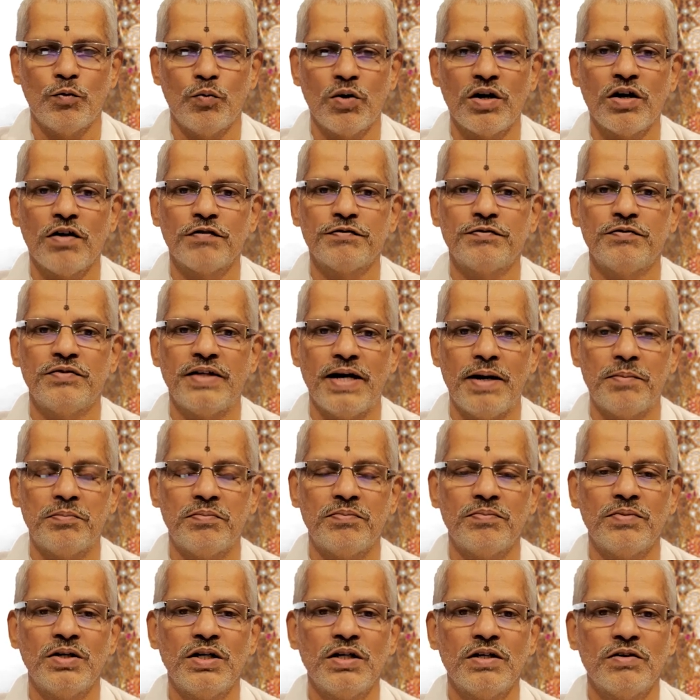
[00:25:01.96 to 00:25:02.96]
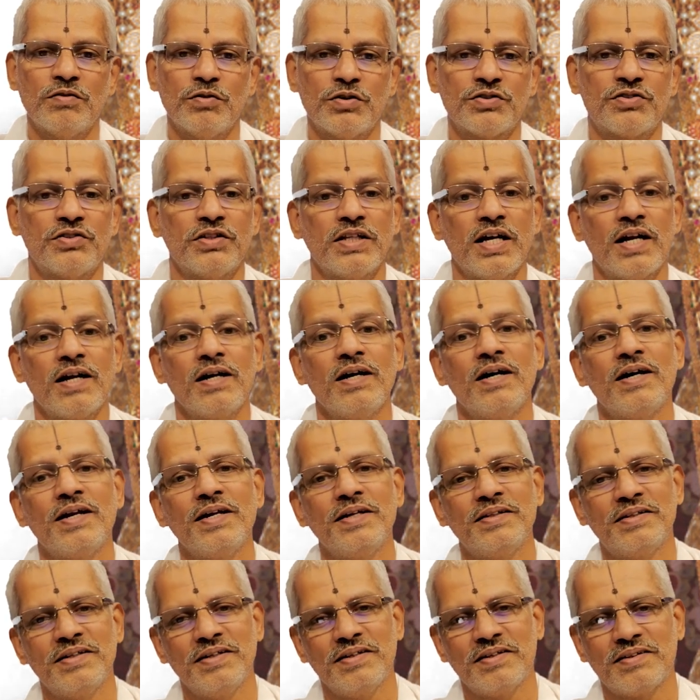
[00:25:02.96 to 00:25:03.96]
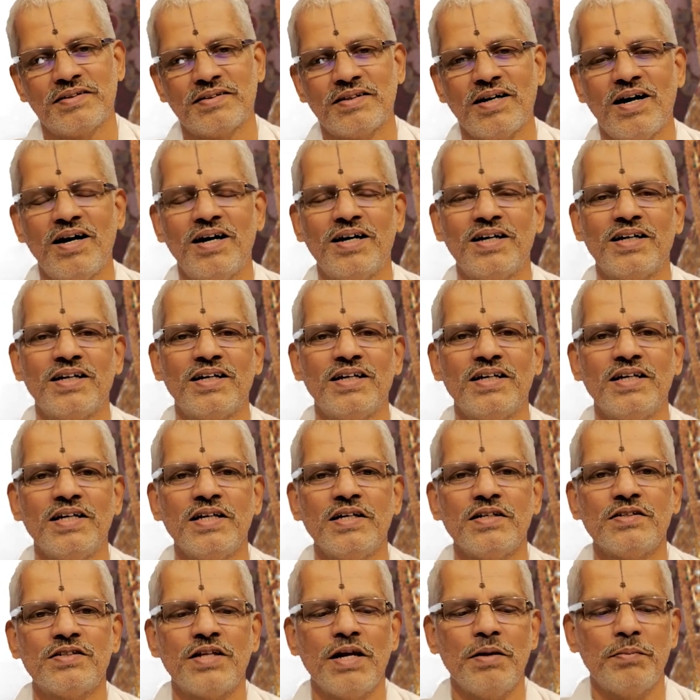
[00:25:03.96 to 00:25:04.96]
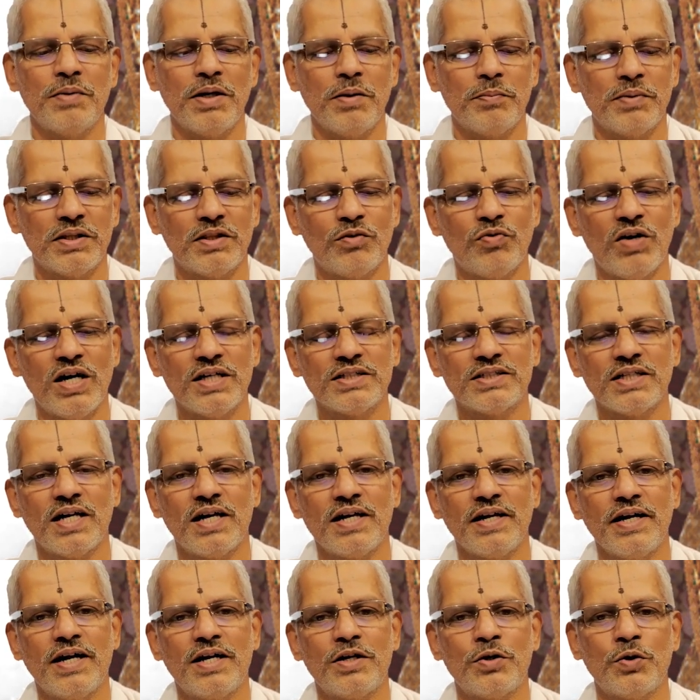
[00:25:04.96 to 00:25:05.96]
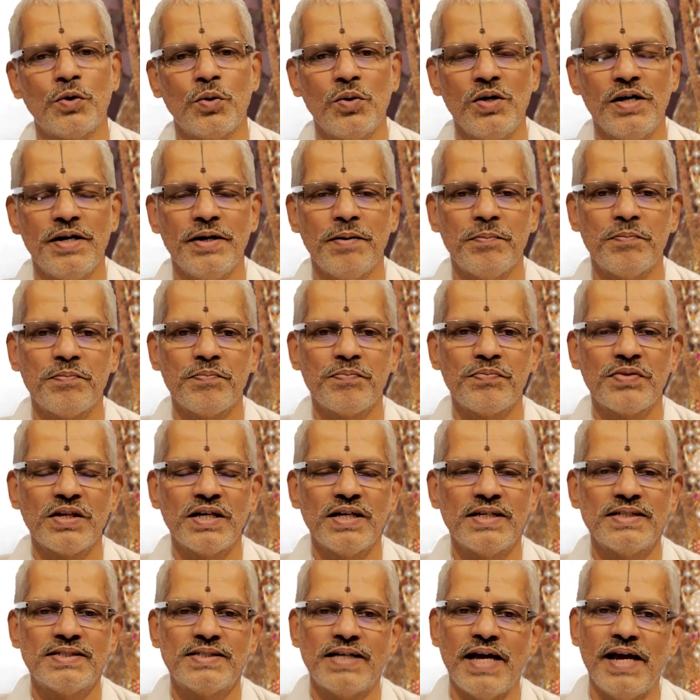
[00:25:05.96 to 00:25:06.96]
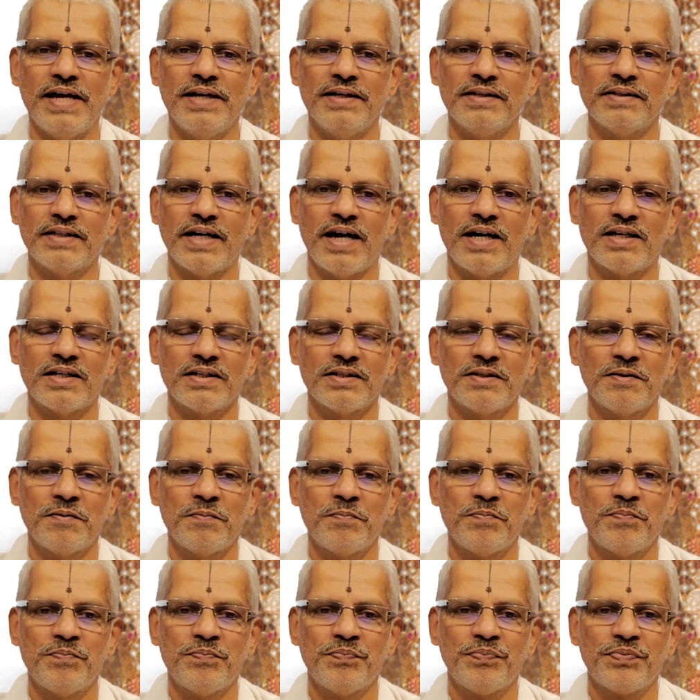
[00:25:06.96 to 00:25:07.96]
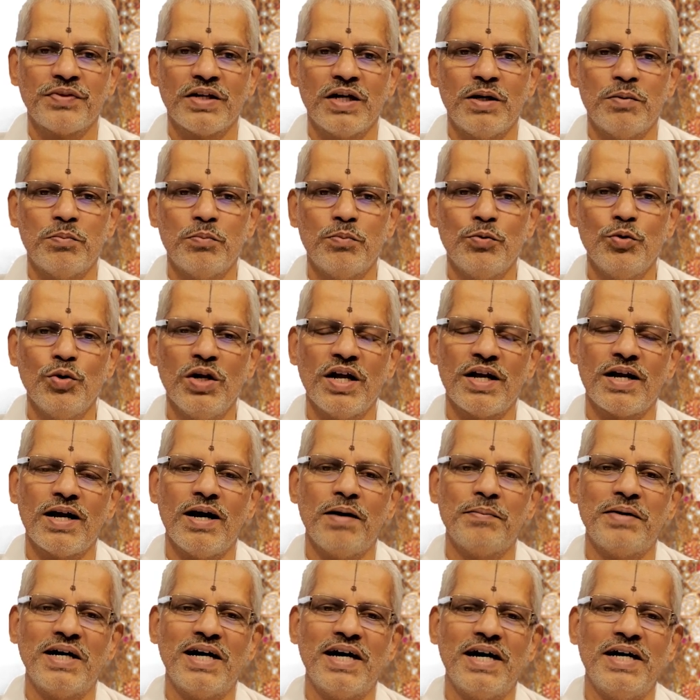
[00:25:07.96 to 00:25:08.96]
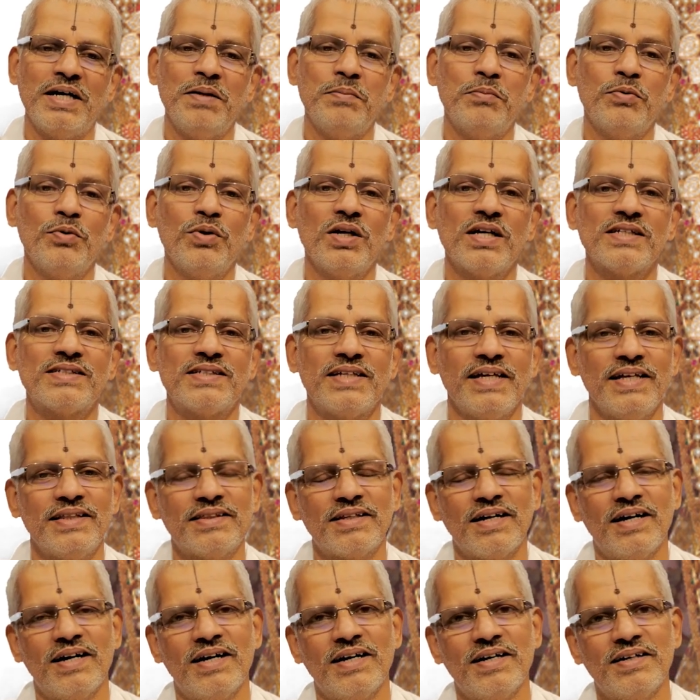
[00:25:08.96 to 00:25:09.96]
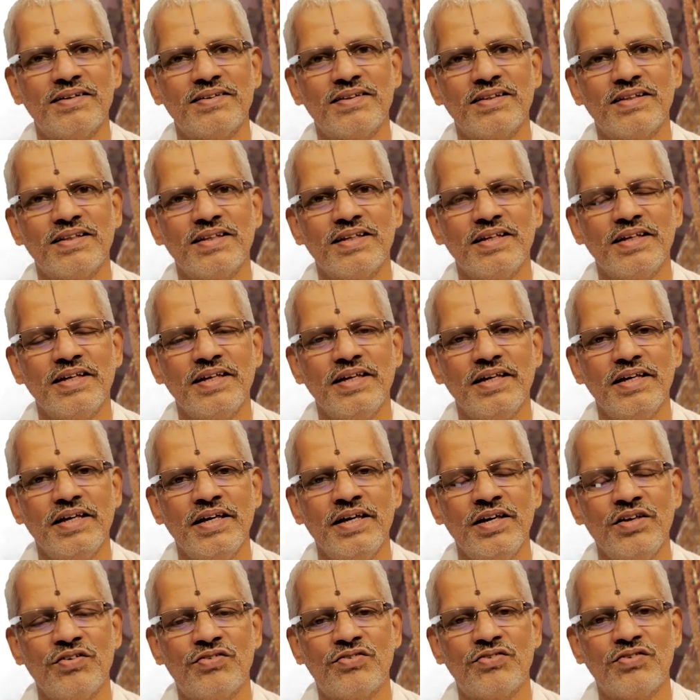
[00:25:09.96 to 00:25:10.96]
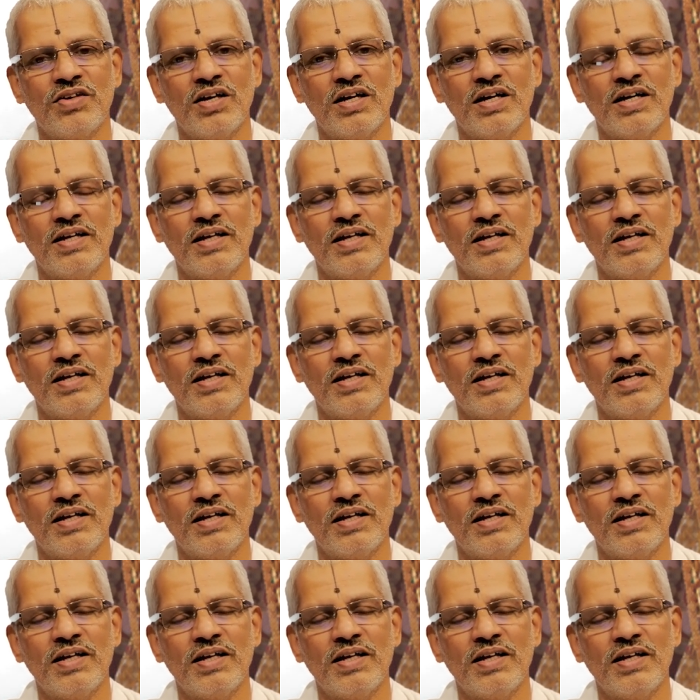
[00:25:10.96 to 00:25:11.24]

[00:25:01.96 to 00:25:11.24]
one of them was Narahari Tirtha. Sriman Madhvacharya told him, saying that Mula Rama and Mula Sita is